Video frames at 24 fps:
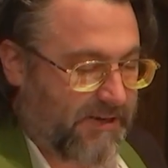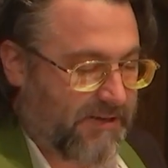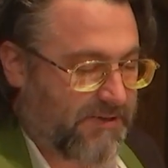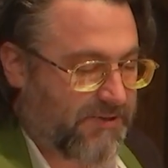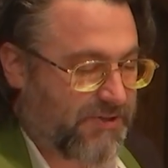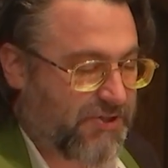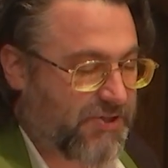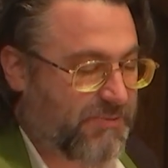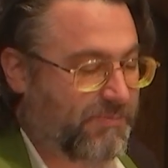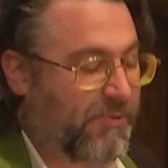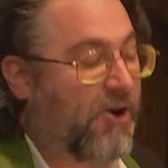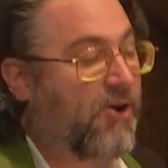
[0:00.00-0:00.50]

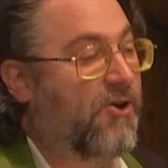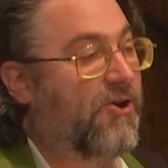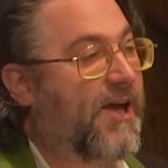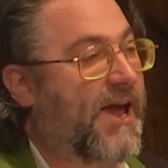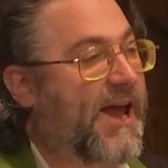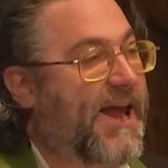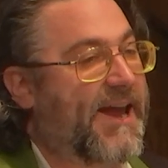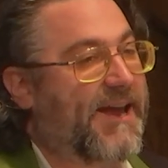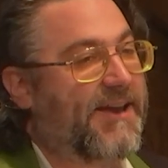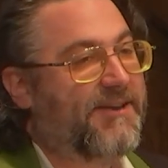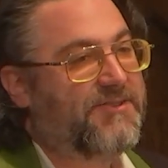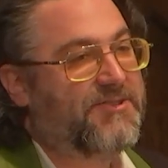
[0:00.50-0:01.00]
Small
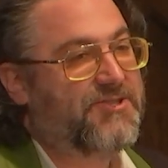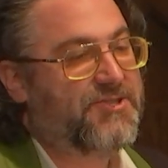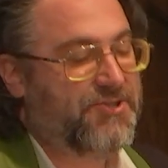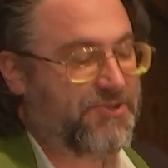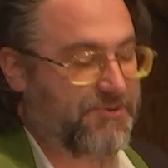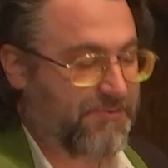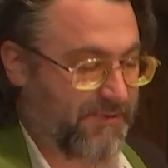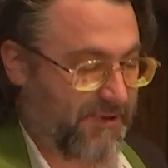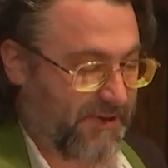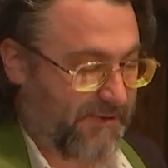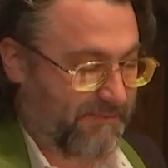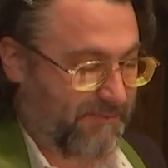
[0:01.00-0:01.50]
hands
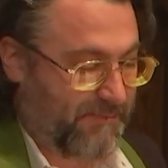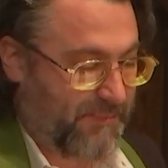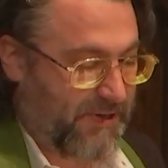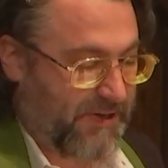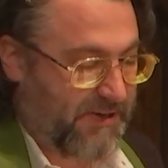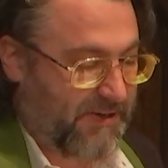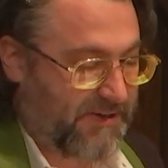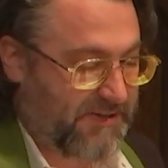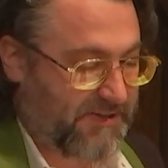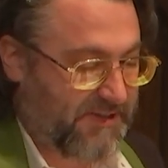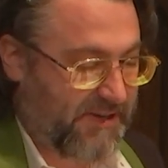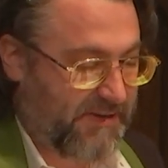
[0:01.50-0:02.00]
do them
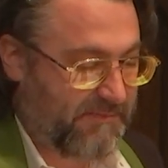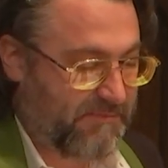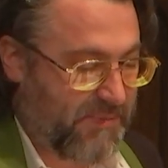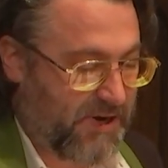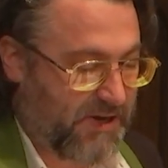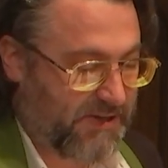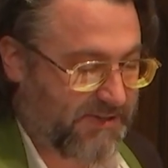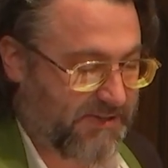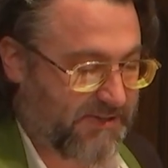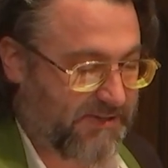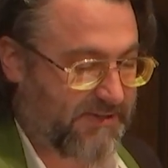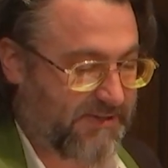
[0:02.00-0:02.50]
because they
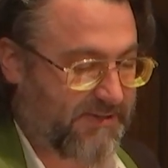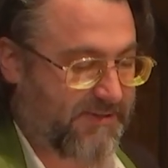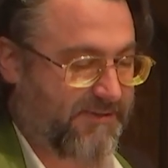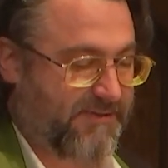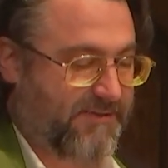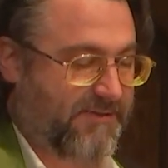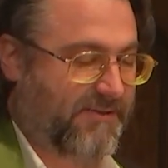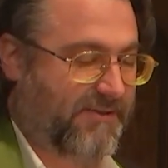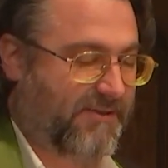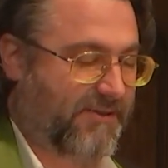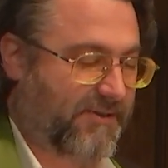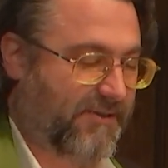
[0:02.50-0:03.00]
must,
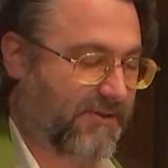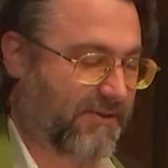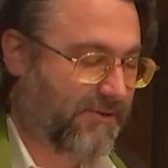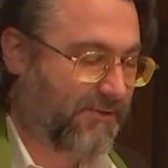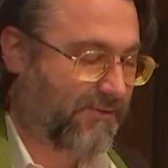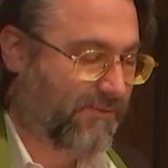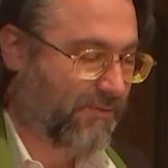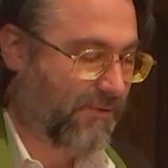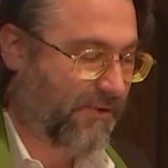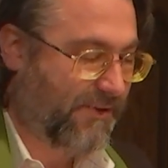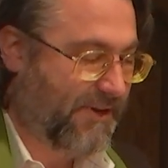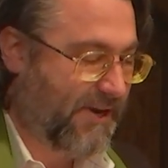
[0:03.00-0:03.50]

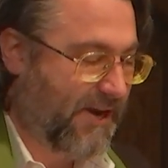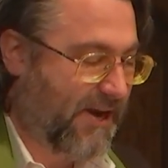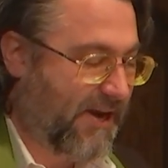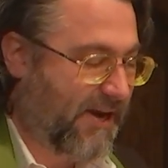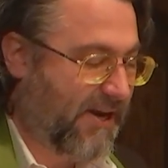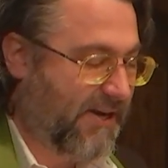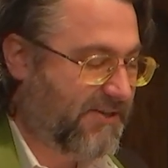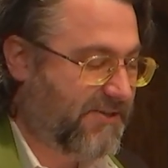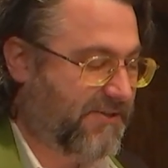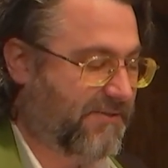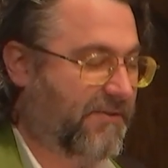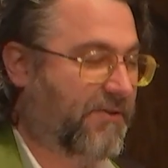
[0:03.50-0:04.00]
while the
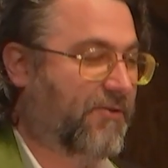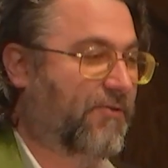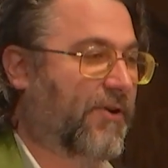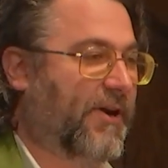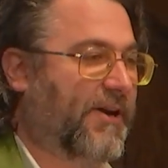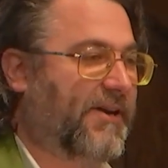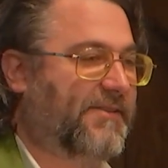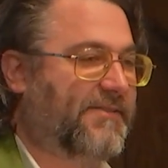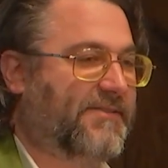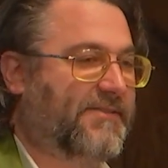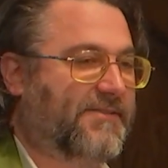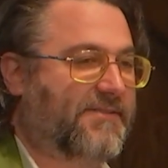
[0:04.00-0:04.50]
eyes of the
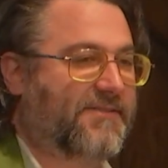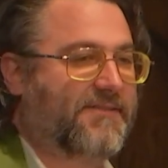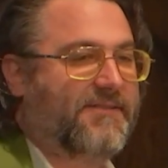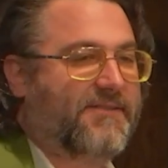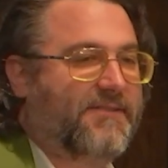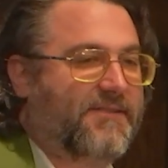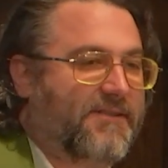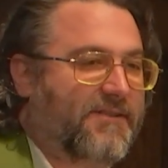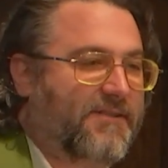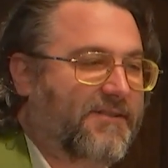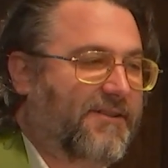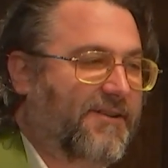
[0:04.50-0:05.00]
great
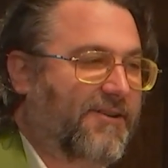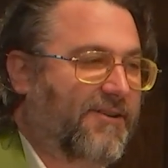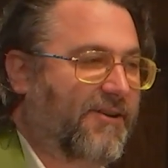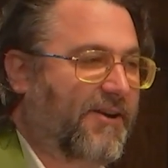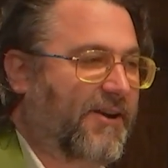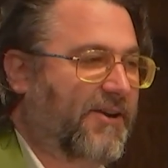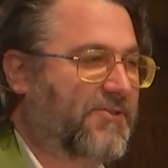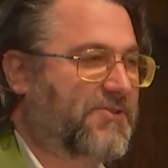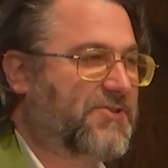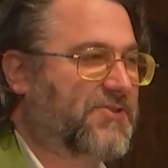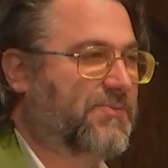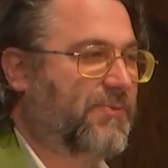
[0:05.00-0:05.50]
are
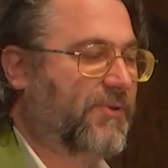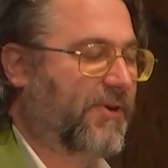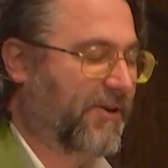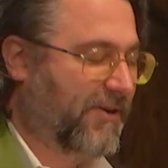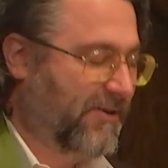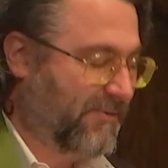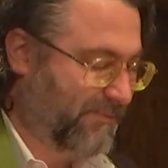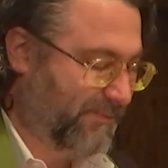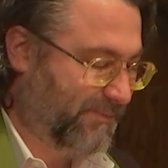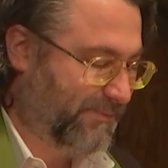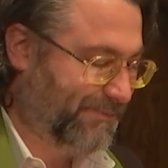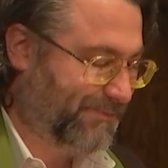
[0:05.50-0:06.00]
elsewhere.
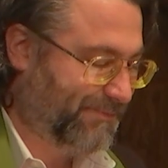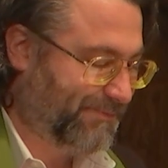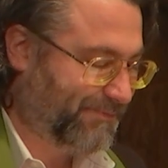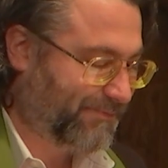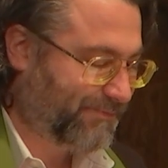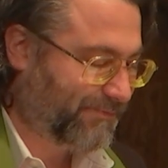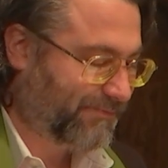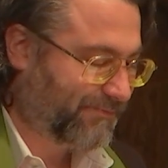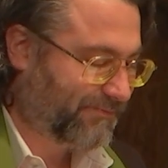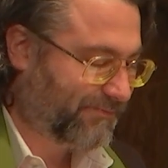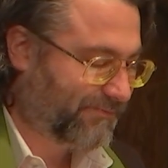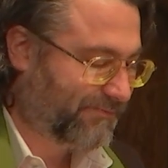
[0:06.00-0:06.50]

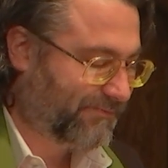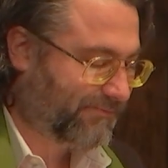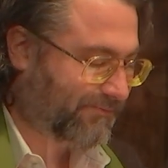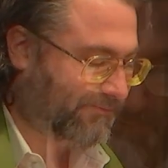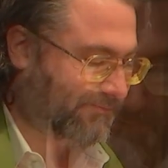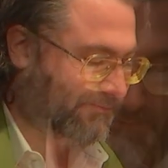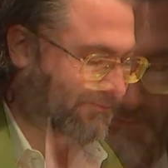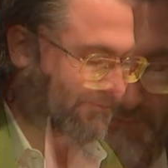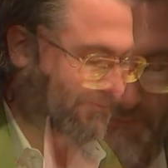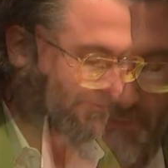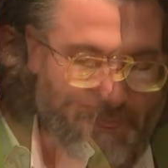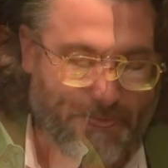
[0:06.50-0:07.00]

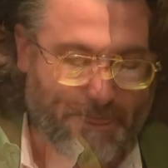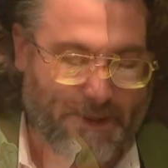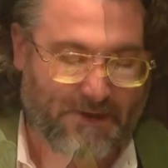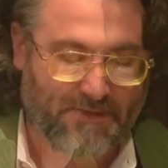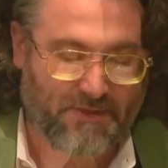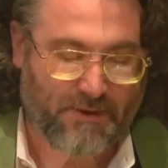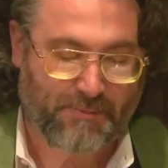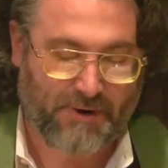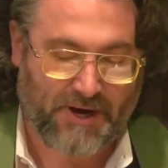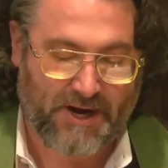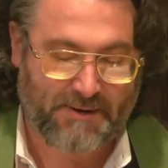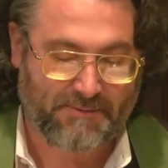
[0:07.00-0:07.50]

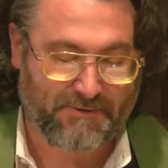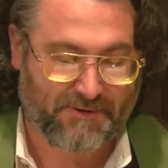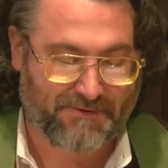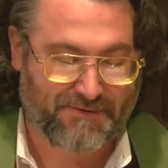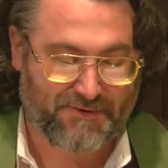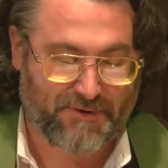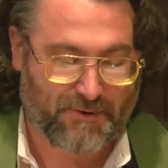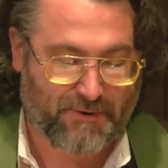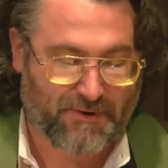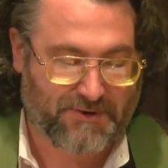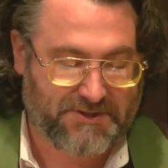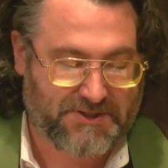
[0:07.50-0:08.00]
And the Bible,
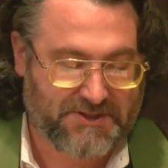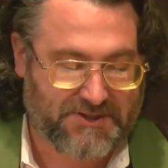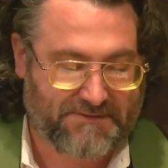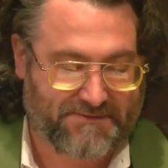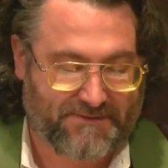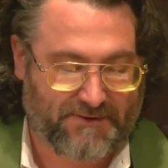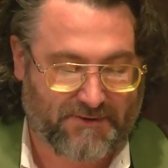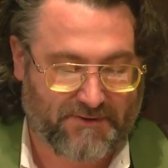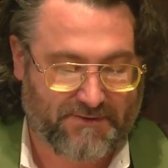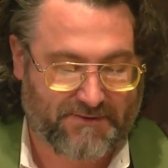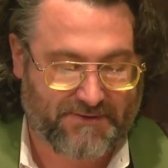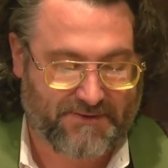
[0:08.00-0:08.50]
of course, is
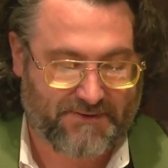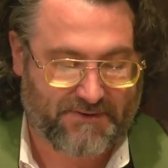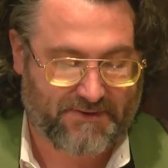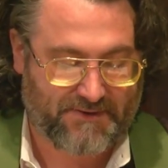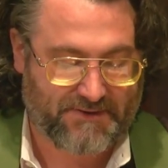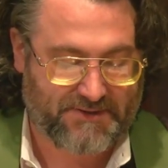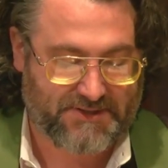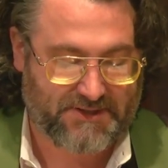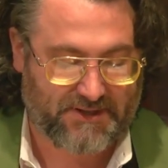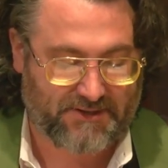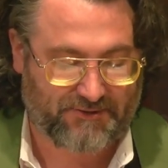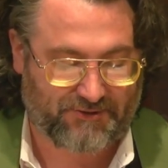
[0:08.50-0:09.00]
full of
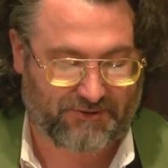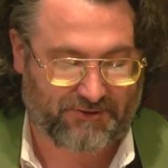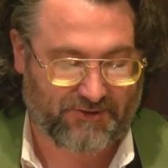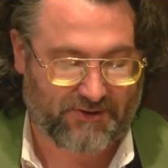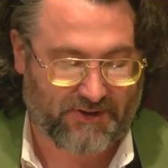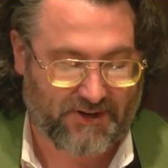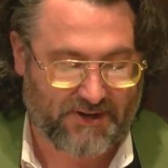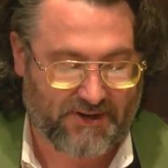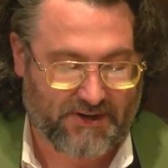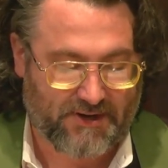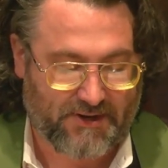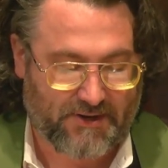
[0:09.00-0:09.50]
such
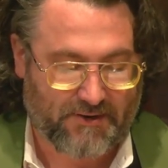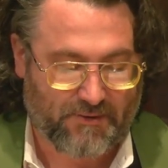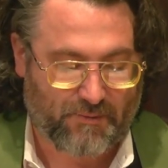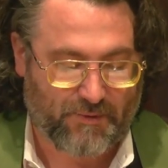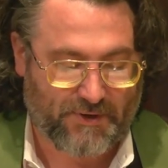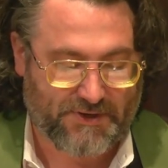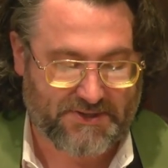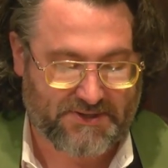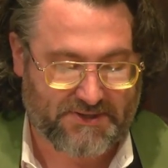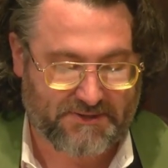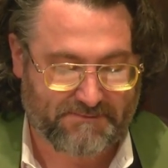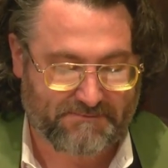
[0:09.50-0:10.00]

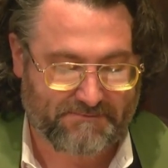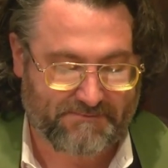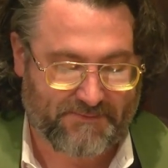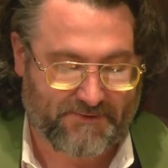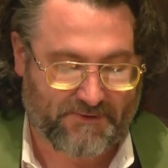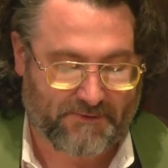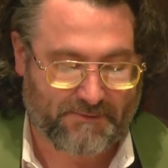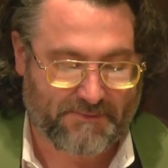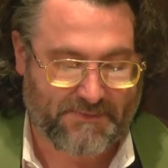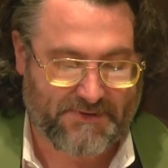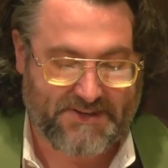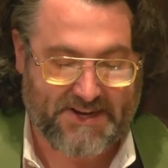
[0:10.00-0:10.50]
wisdom
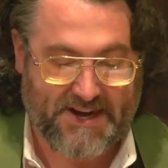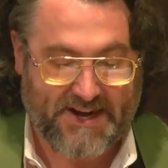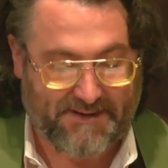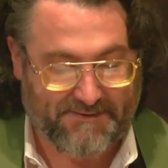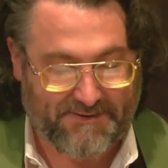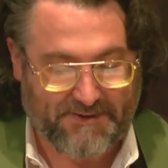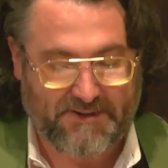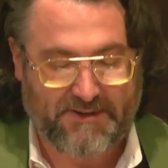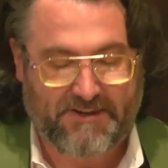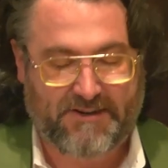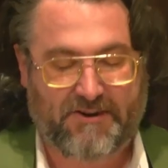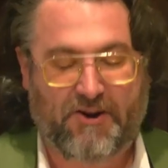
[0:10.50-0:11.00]
from
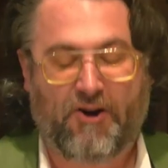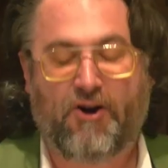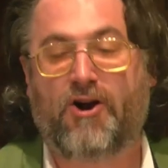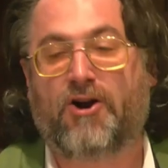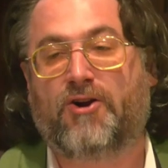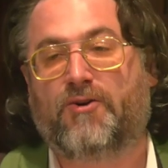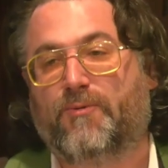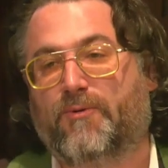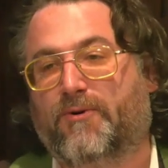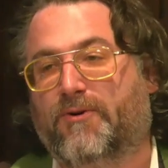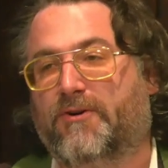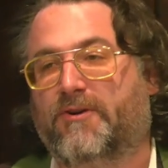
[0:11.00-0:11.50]
David and
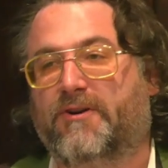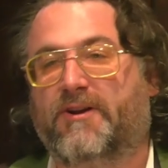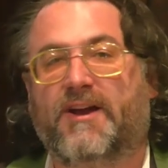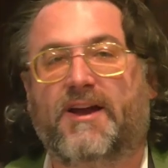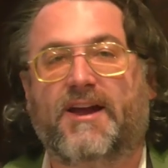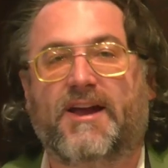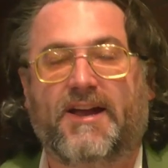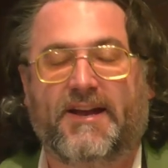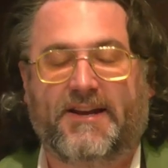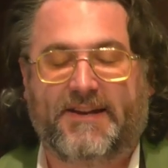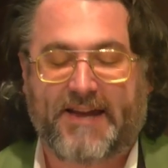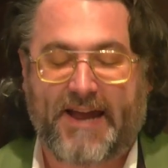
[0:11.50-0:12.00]
Awkward
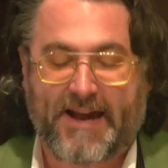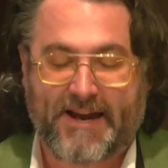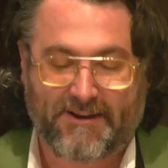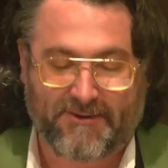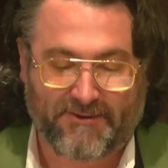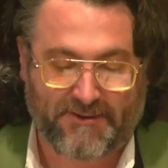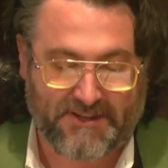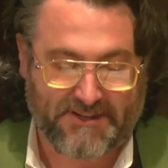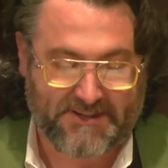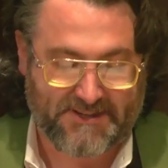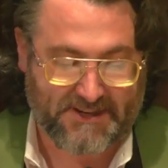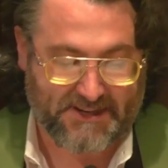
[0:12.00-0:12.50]

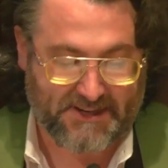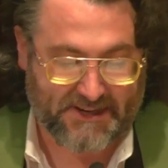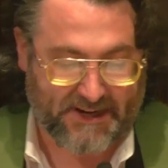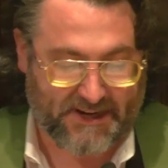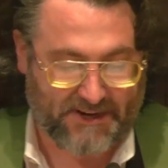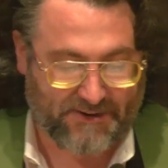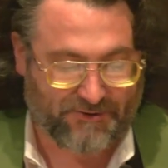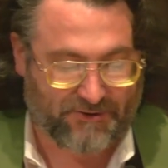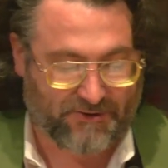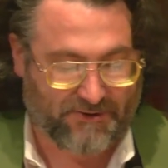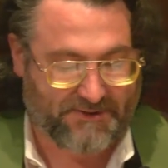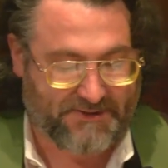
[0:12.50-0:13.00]
gangly
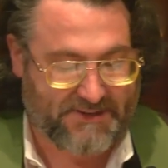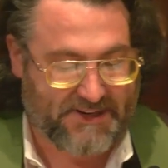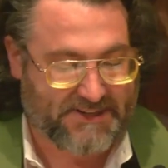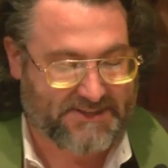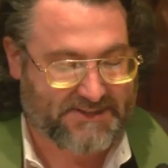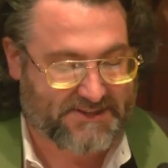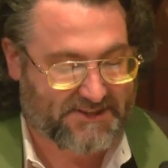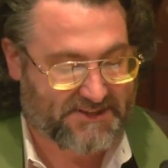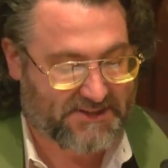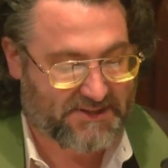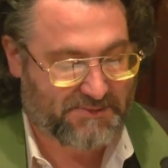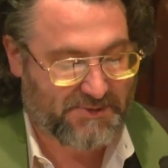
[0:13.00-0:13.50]
teenager
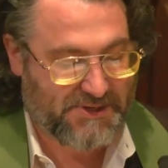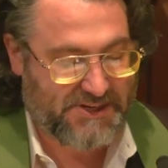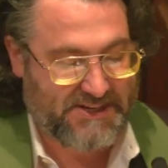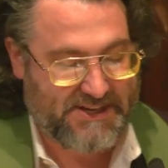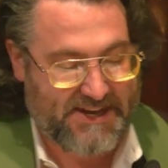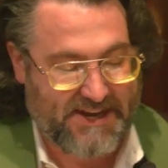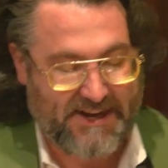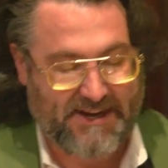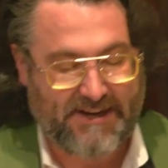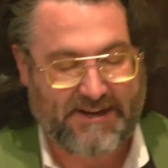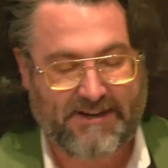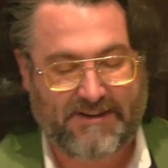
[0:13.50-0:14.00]
destined to be
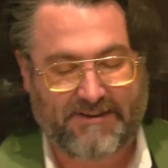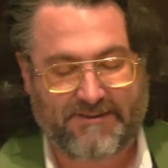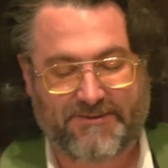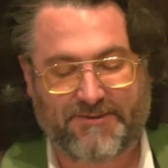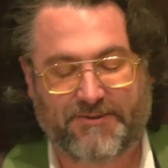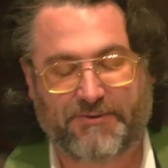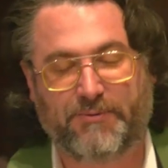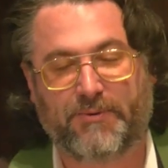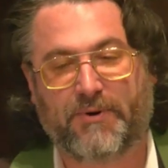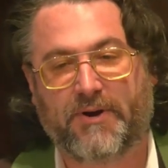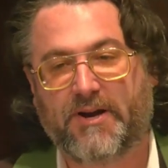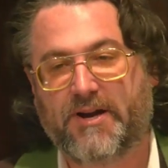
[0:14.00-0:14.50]
king
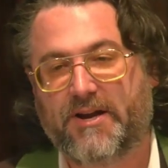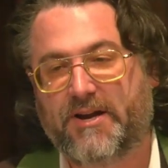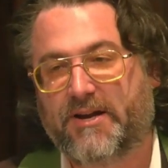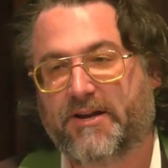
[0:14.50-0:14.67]
to